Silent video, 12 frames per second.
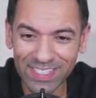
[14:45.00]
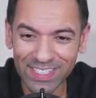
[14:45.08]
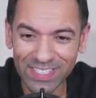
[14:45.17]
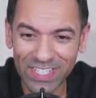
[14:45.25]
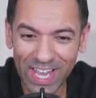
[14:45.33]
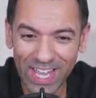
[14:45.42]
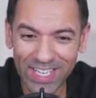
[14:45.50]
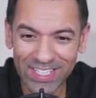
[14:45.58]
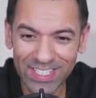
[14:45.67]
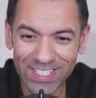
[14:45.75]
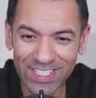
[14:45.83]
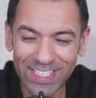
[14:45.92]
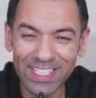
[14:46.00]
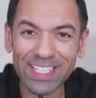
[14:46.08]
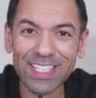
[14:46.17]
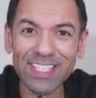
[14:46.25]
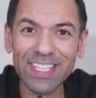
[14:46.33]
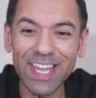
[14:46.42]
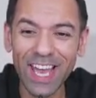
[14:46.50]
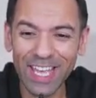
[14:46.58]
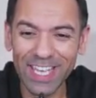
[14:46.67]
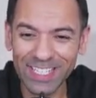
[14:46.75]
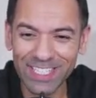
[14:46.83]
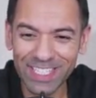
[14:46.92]
10,
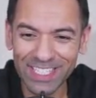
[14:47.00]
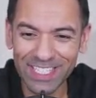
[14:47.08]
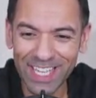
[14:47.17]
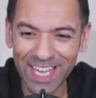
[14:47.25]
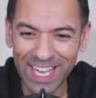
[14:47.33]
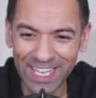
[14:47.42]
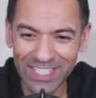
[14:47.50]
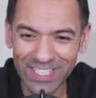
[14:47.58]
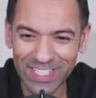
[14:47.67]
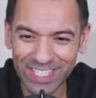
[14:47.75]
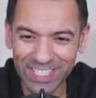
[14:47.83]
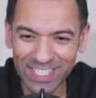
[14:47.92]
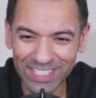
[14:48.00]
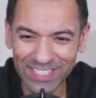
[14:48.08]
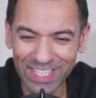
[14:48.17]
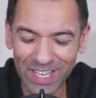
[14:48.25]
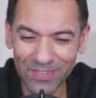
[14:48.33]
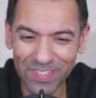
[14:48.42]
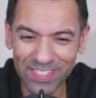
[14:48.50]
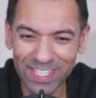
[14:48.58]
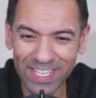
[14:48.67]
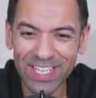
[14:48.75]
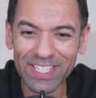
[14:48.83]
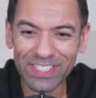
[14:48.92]
9, 8, 7,
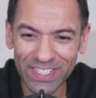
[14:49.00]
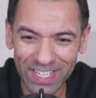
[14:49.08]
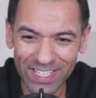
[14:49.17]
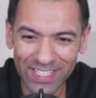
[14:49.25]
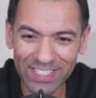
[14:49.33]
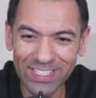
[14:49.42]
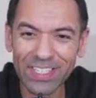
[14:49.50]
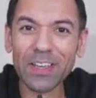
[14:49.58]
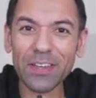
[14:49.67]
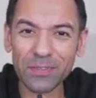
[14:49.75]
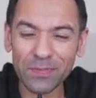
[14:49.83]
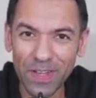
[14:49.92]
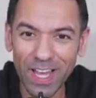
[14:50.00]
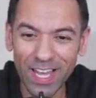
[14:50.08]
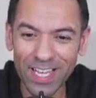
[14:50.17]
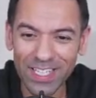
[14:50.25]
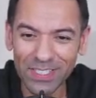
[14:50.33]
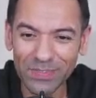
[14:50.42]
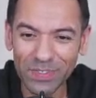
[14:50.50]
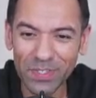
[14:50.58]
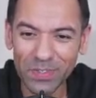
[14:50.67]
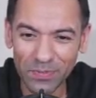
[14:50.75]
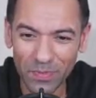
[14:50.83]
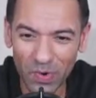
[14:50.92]
6, 5,
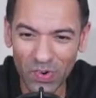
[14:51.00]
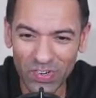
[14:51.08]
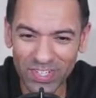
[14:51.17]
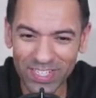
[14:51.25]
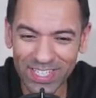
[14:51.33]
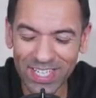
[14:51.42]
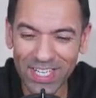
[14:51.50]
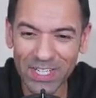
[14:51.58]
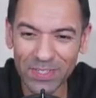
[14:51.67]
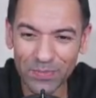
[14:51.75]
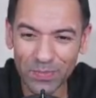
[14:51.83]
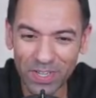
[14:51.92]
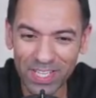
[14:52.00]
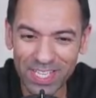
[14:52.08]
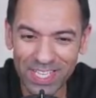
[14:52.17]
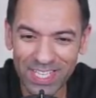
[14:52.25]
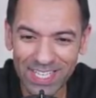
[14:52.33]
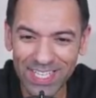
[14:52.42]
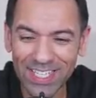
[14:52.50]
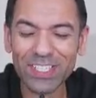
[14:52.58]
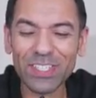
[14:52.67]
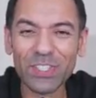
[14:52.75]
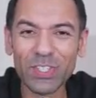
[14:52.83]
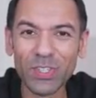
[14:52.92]
4, 3,
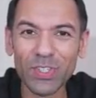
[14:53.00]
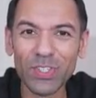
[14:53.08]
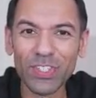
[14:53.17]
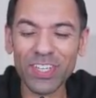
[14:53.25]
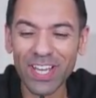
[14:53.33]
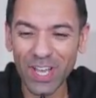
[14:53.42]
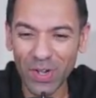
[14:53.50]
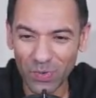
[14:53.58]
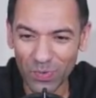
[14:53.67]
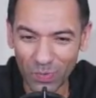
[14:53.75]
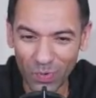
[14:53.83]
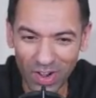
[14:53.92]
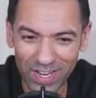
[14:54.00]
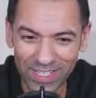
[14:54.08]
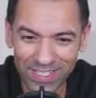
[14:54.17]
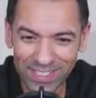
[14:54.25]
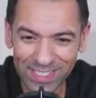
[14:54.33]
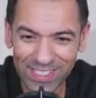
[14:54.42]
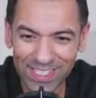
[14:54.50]
2, 1.